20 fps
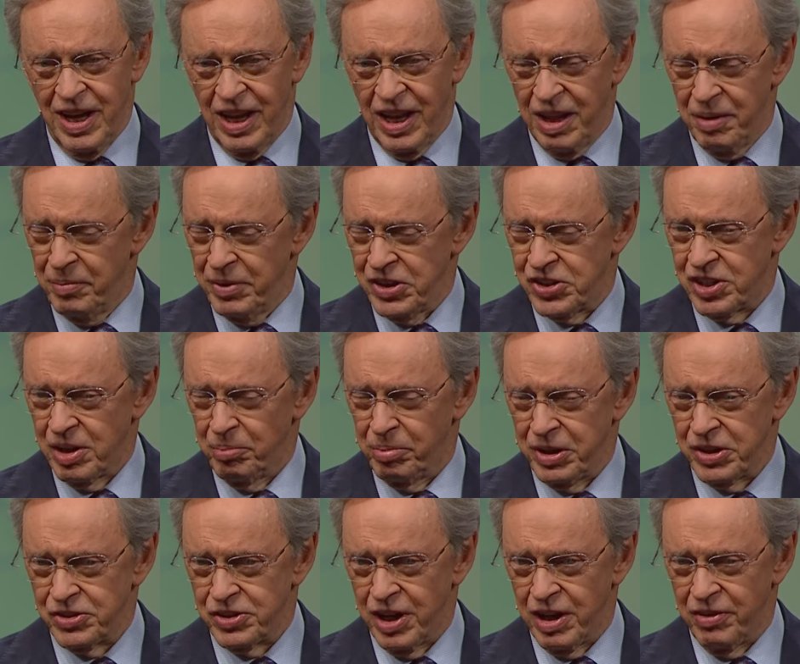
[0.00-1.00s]
Let me
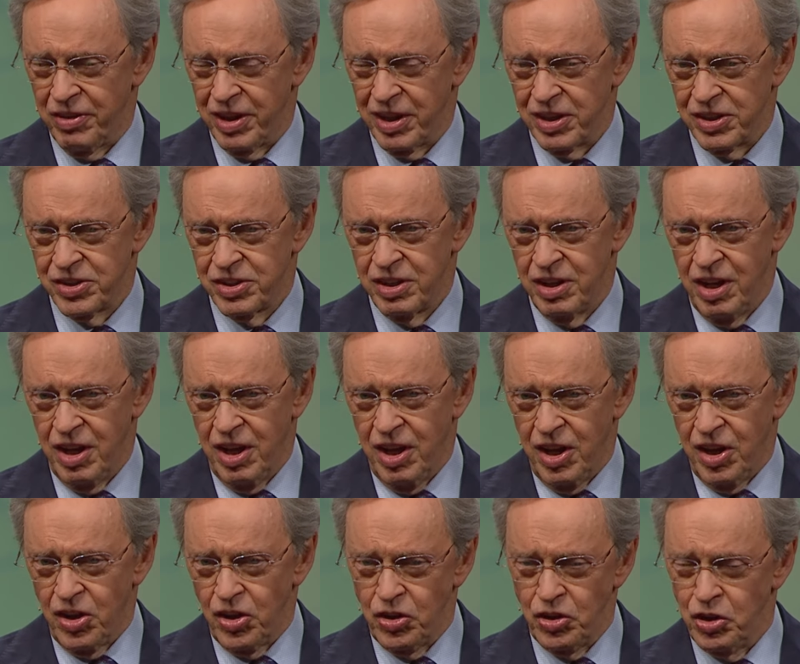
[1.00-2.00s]
simply say this
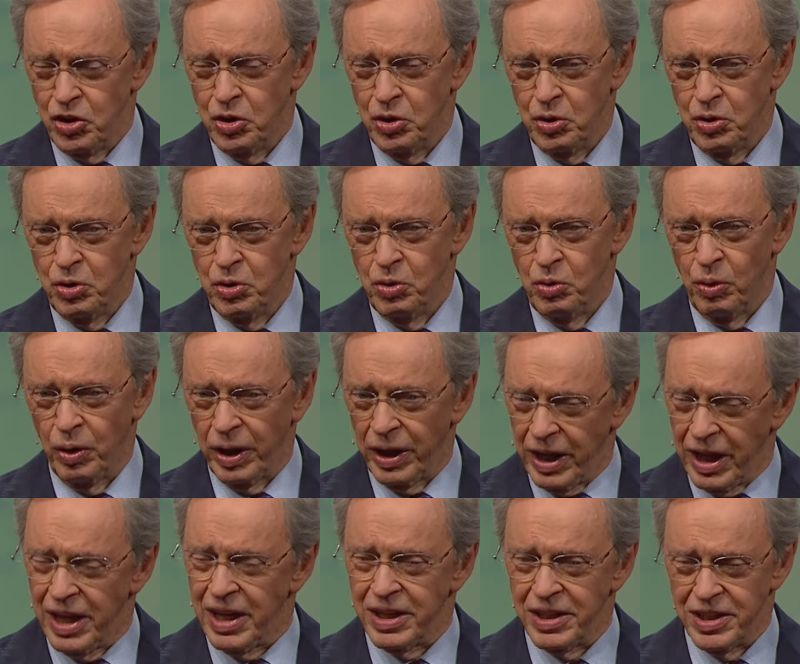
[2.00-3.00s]
you will
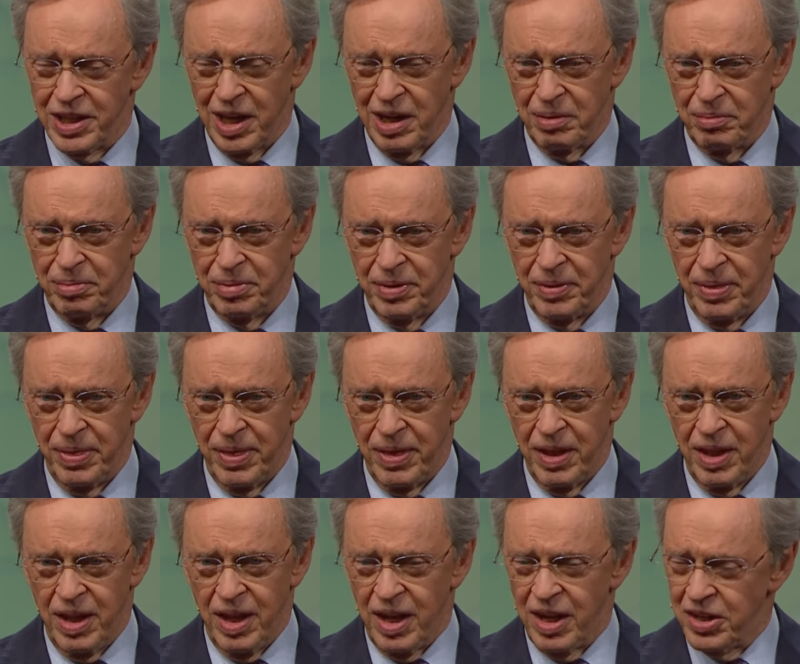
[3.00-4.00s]
end up
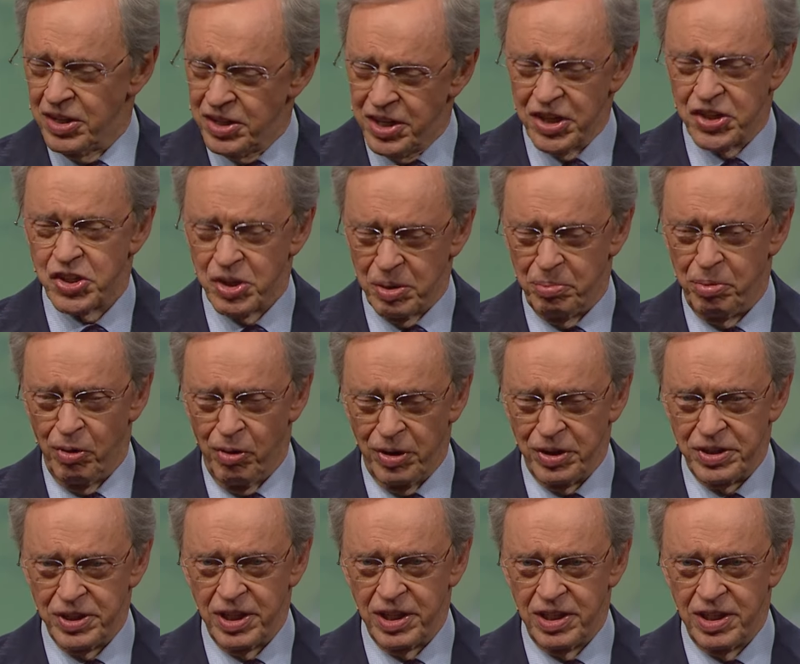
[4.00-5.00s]

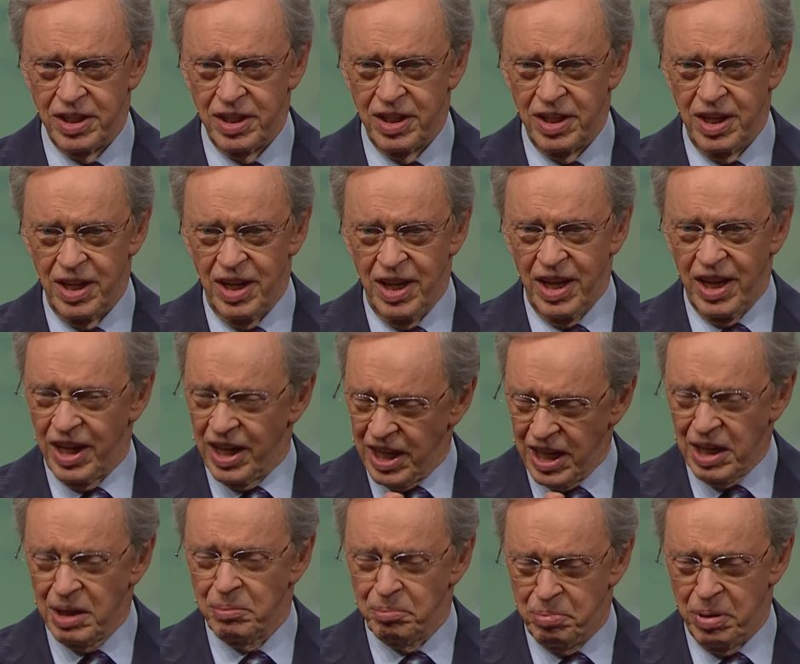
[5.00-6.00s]
disappointed,
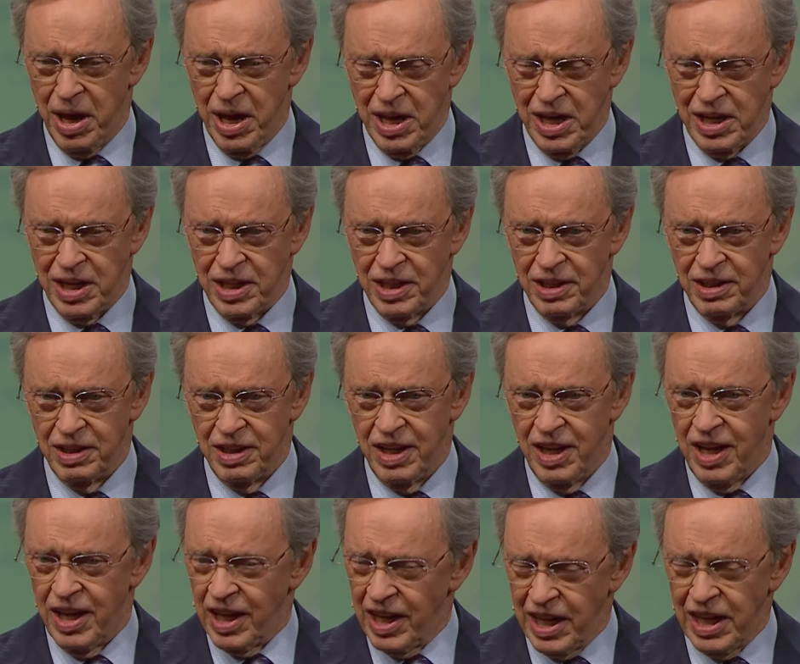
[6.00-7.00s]
in pain,
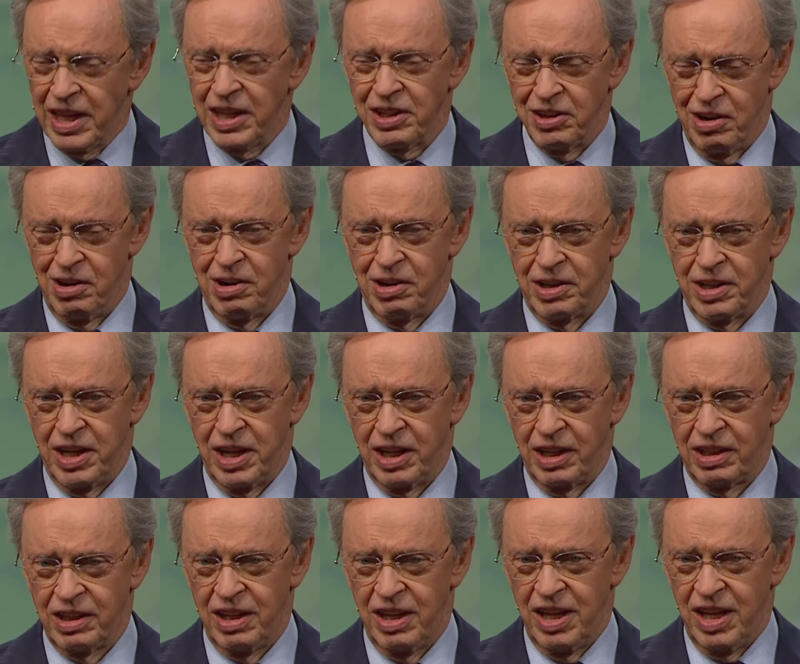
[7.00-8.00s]
in
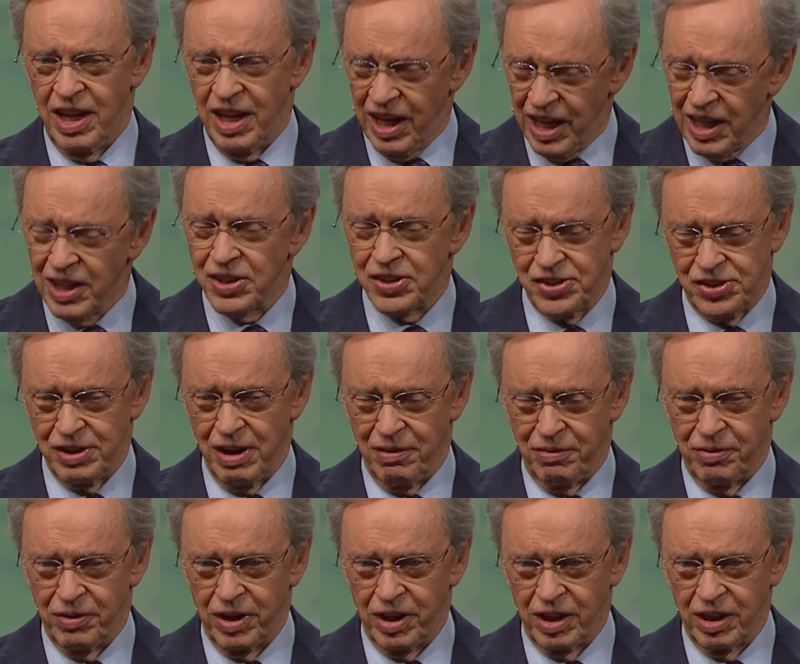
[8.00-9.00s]
heartache, in
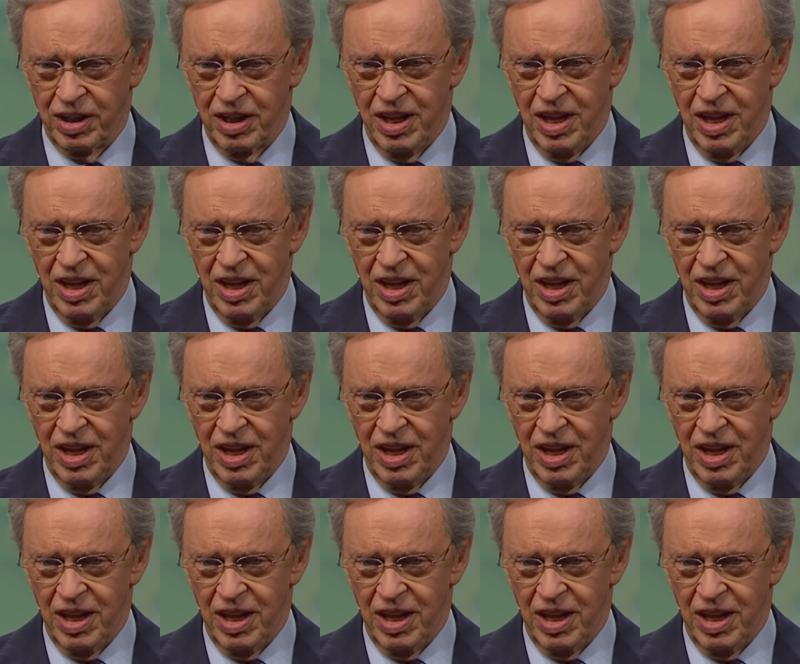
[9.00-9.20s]
suffering,